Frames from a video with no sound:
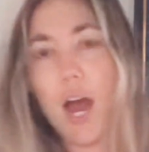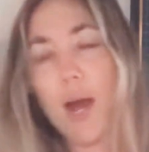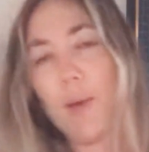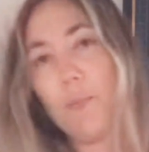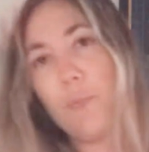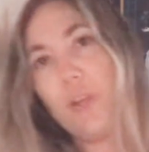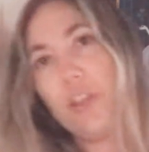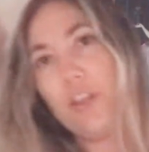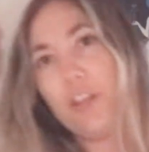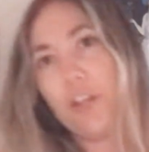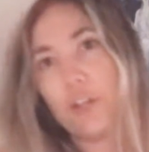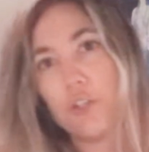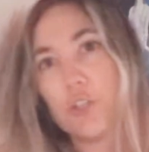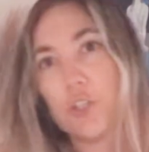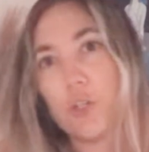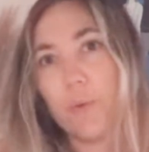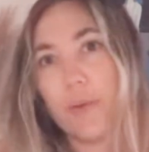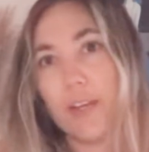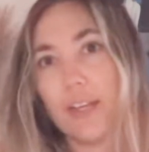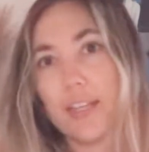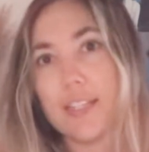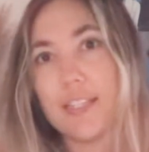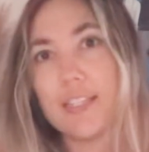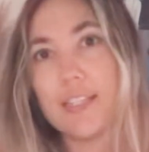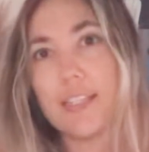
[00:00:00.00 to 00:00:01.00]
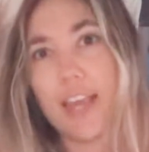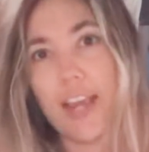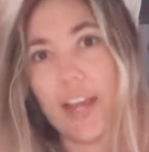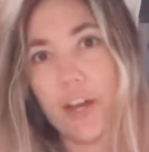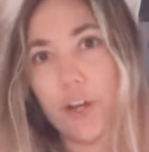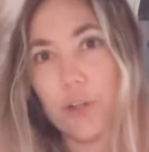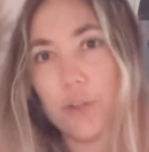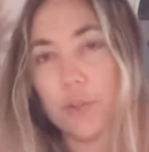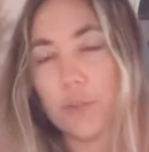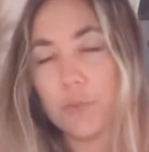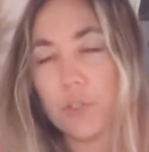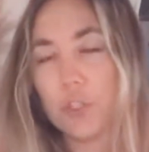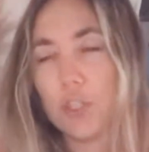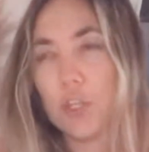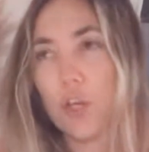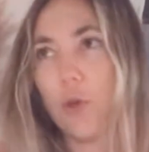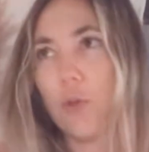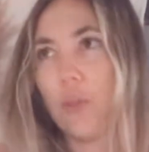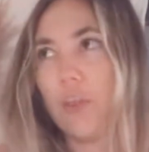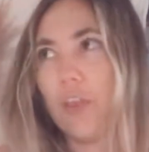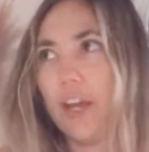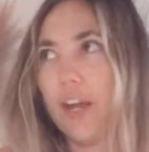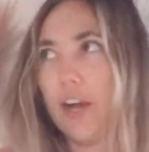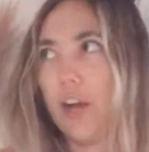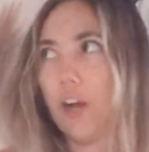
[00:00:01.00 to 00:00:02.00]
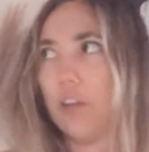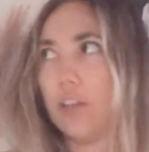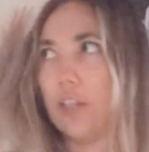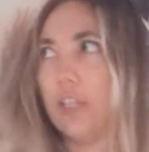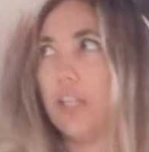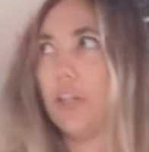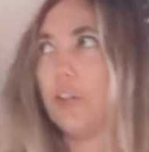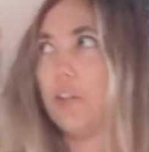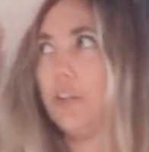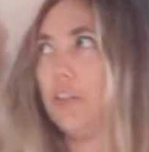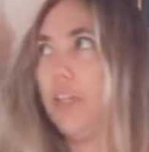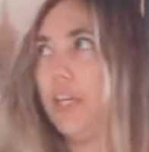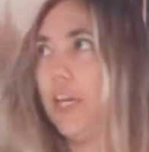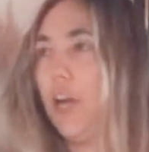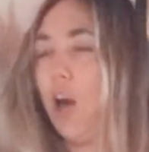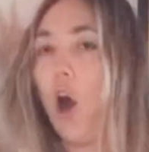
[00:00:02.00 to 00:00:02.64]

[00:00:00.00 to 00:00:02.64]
when they're doing a sale. So they're literally